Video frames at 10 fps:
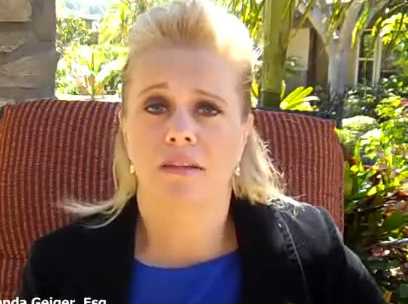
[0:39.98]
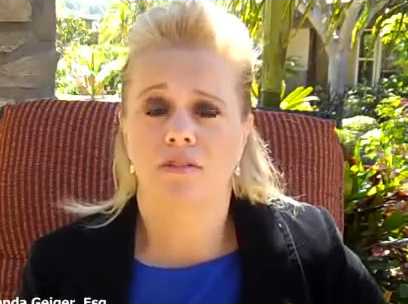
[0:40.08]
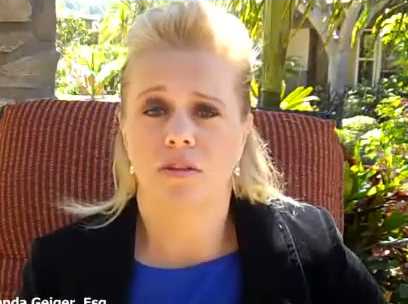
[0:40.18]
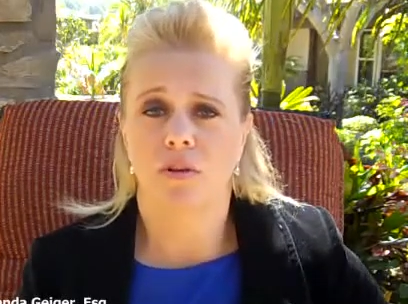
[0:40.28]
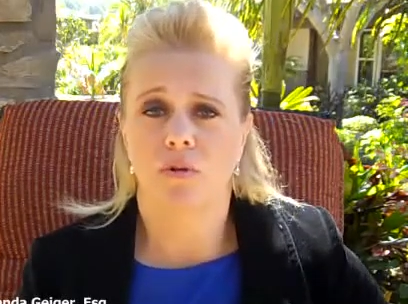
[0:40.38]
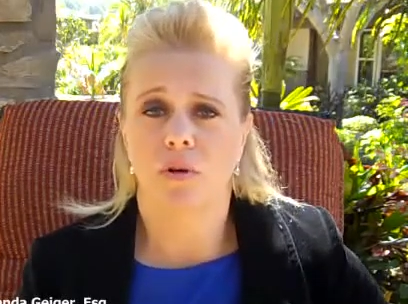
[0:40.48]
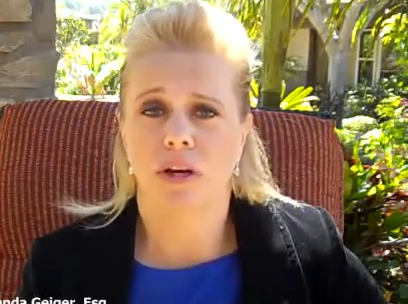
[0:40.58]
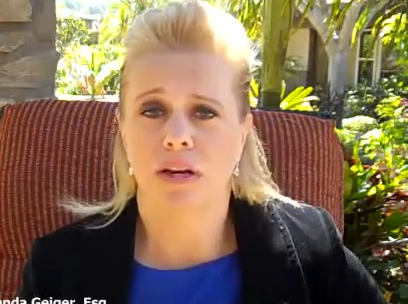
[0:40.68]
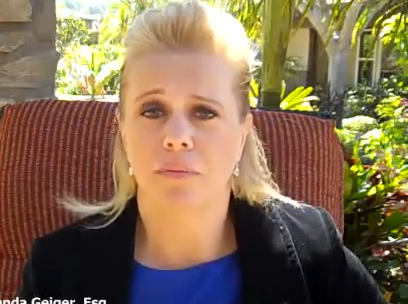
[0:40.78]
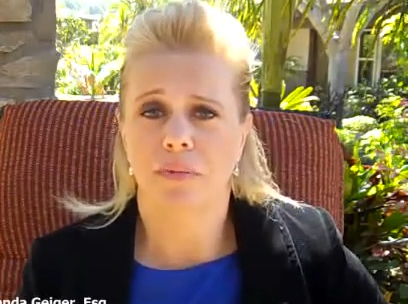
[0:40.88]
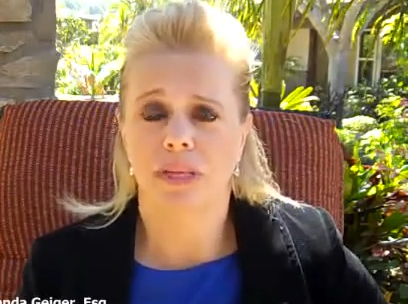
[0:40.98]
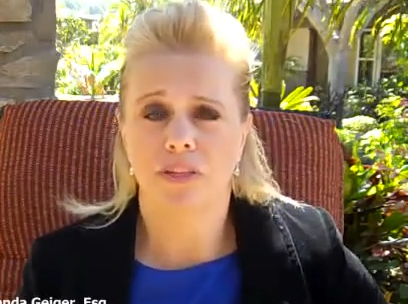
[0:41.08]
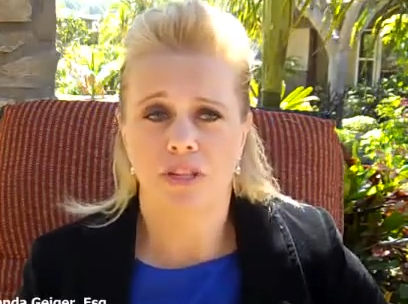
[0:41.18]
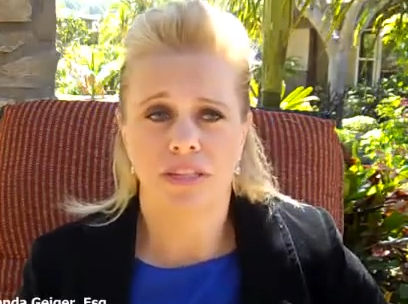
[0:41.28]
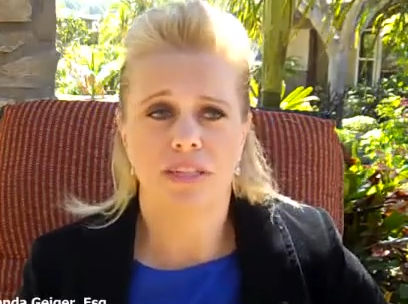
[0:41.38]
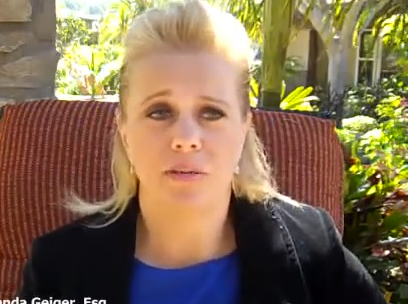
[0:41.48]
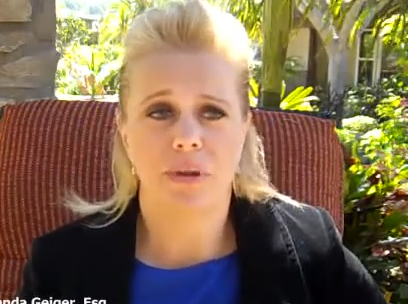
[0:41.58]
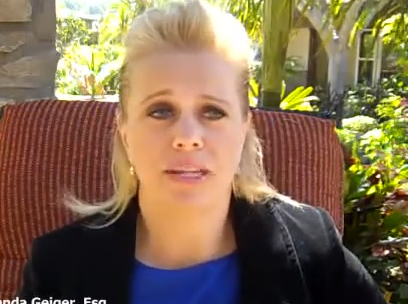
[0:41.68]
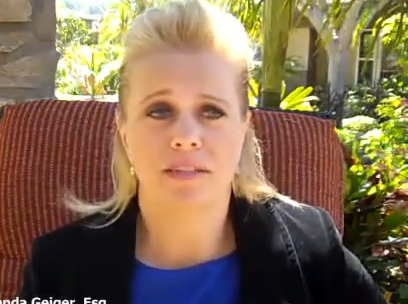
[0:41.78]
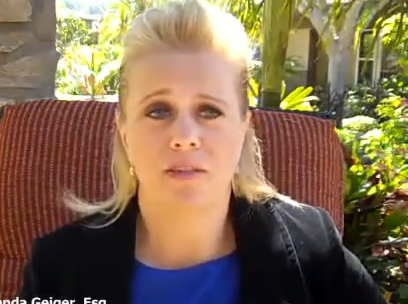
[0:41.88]
So the adjusted
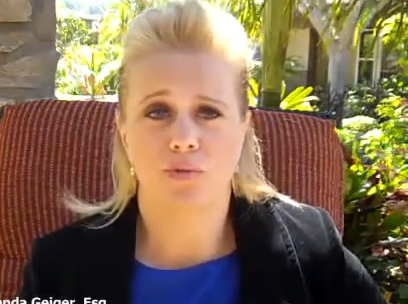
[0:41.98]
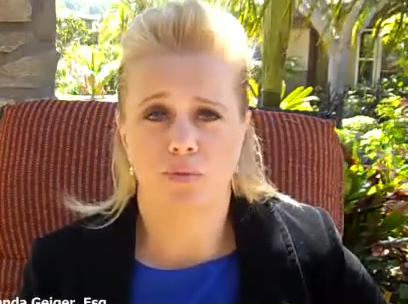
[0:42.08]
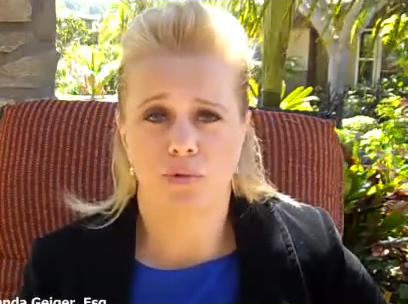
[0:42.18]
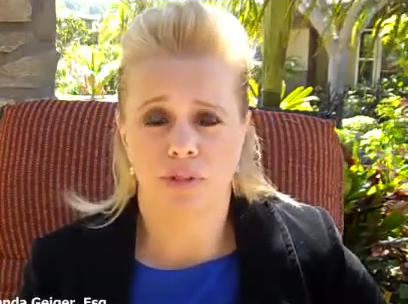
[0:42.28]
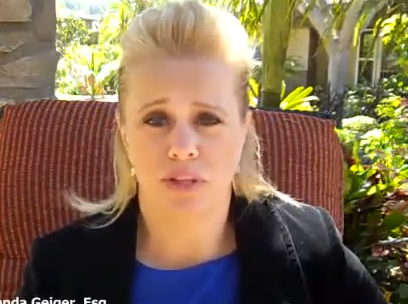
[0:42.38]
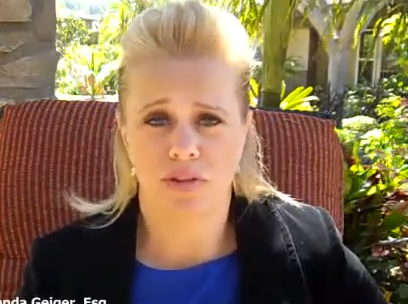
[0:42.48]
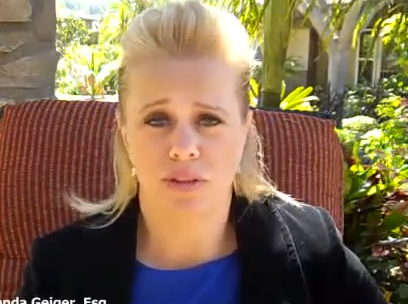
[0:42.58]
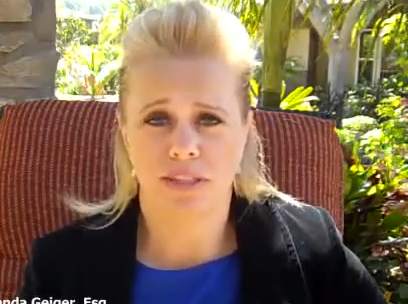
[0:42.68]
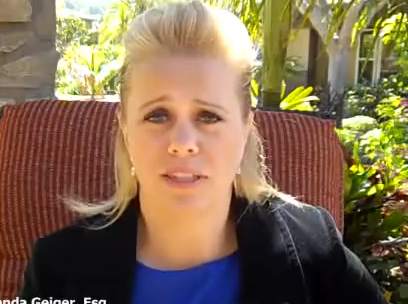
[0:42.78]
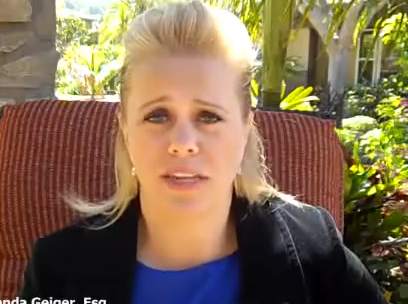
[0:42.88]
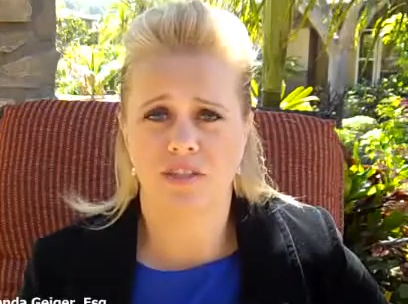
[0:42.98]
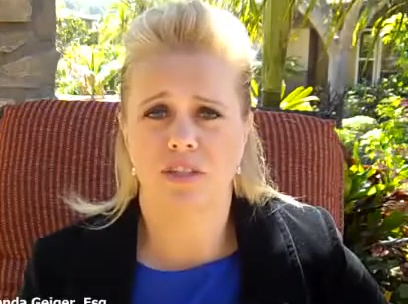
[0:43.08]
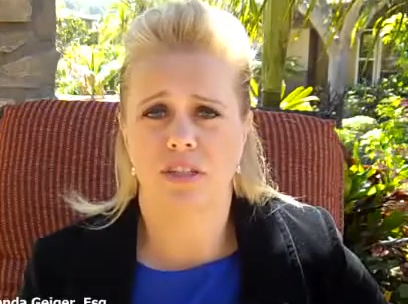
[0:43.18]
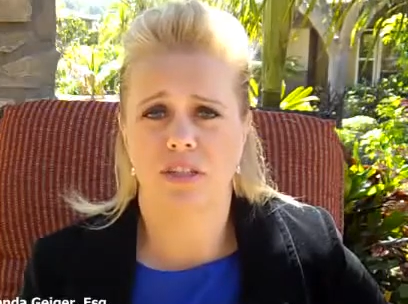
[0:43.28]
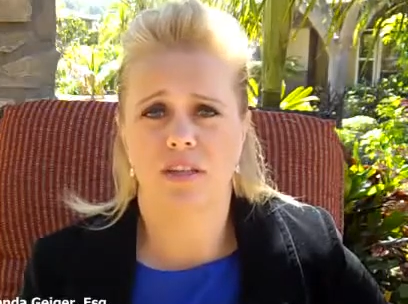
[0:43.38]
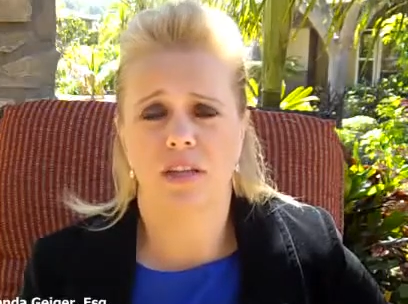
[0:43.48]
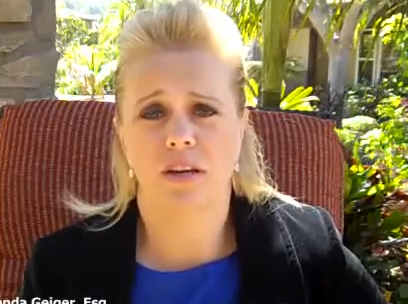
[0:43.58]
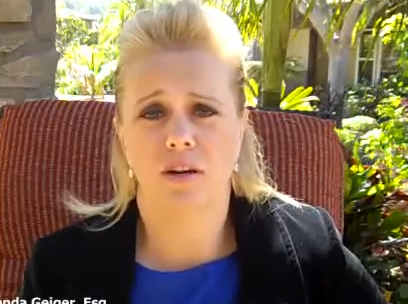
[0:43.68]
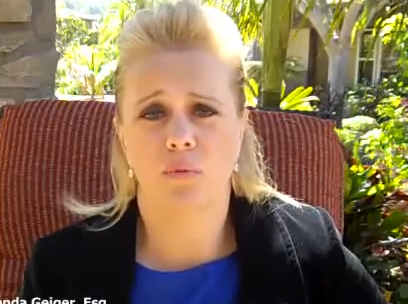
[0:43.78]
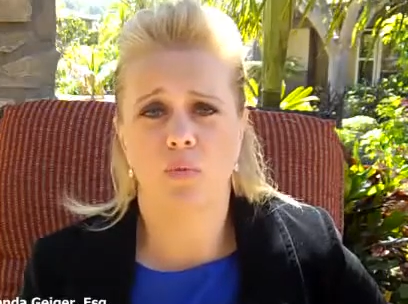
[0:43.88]
basis rules under this section
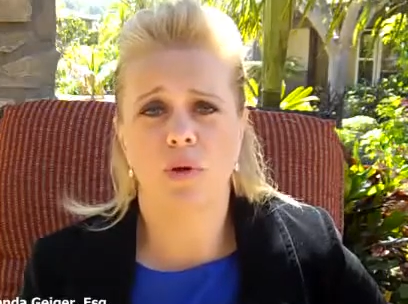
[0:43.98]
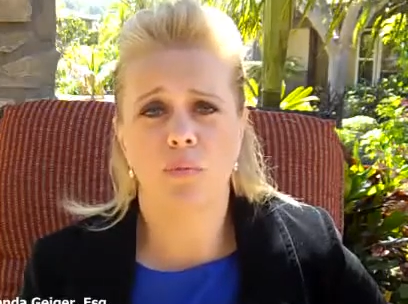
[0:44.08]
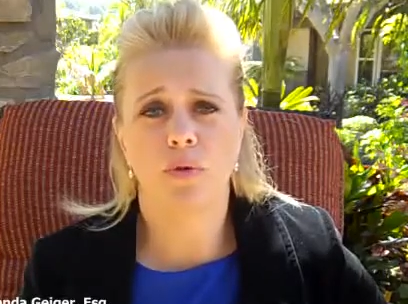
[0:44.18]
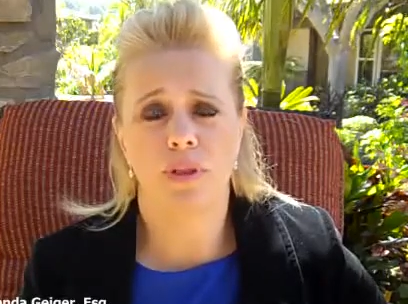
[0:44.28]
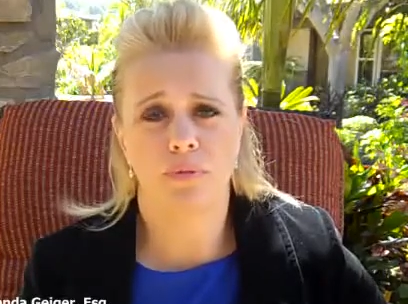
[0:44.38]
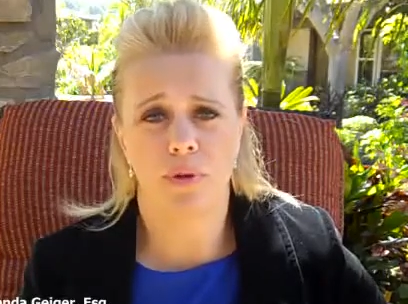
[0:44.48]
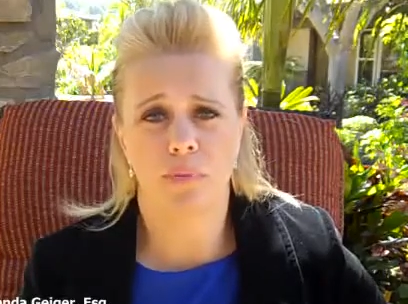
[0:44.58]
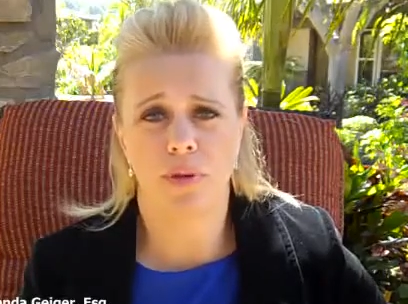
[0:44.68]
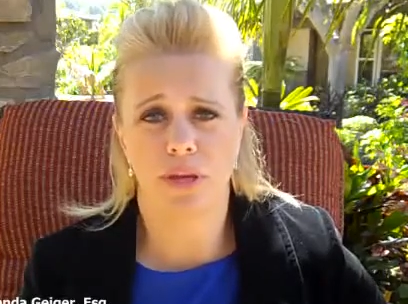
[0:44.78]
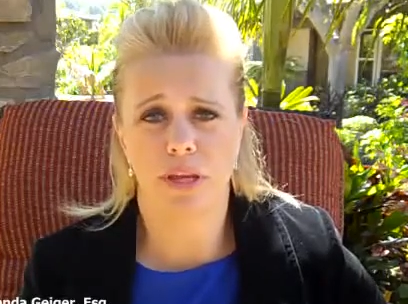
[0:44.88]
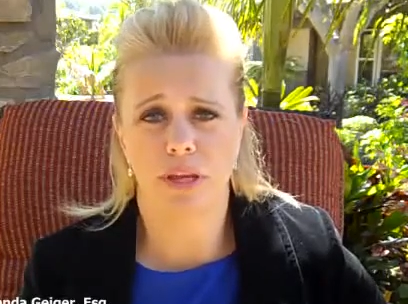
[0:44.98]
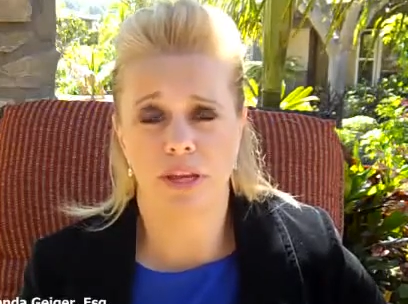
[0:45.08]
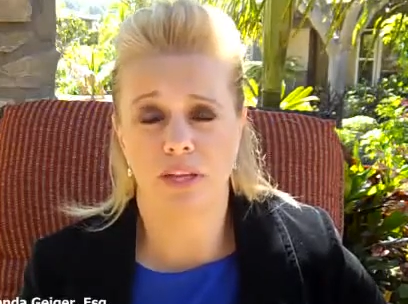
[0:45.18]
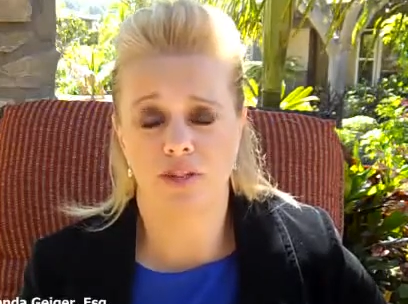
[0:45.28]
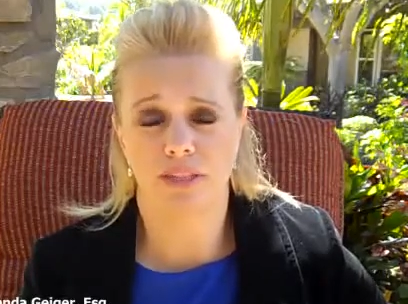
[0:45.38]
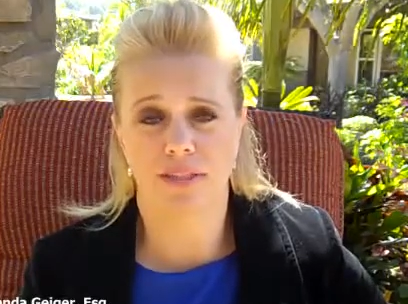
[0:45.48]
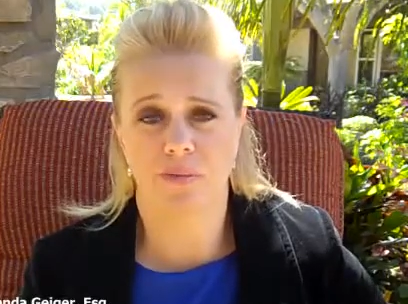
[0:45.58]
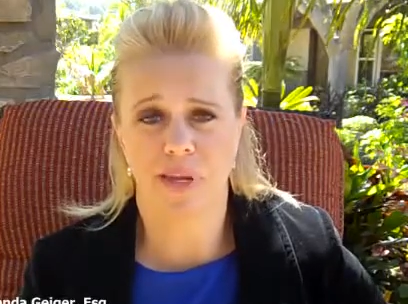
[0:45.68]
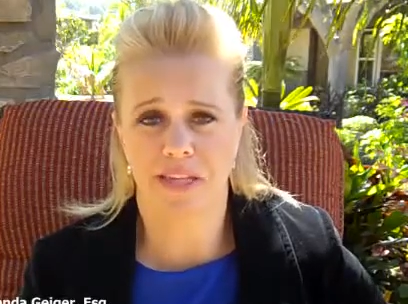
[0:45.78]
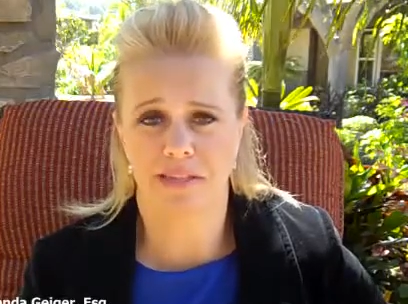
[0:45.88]
are $1.3 million in
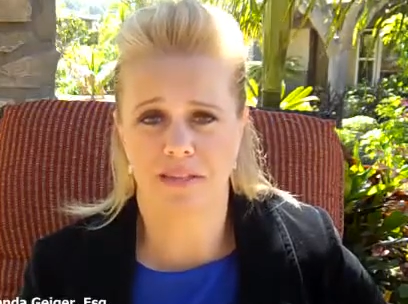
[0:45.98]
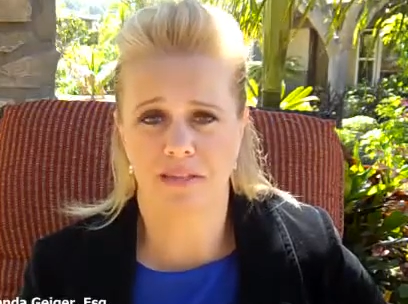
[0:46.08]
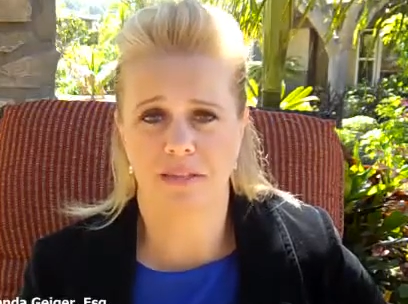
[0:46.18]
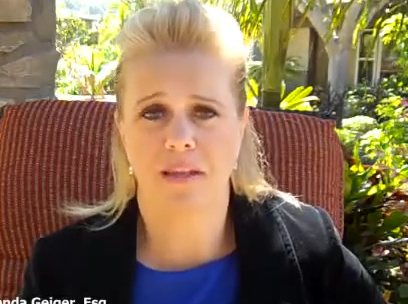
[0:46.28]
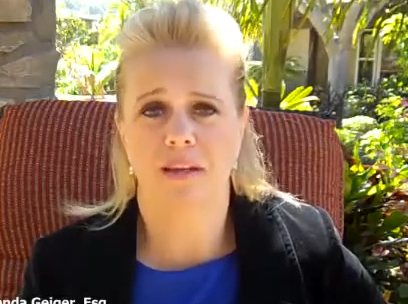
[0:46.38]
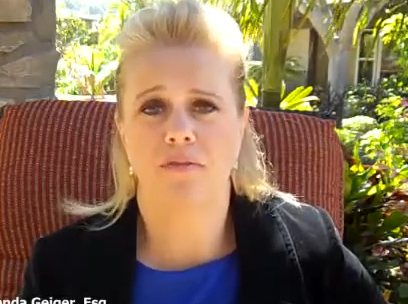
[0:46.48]
adjusted basis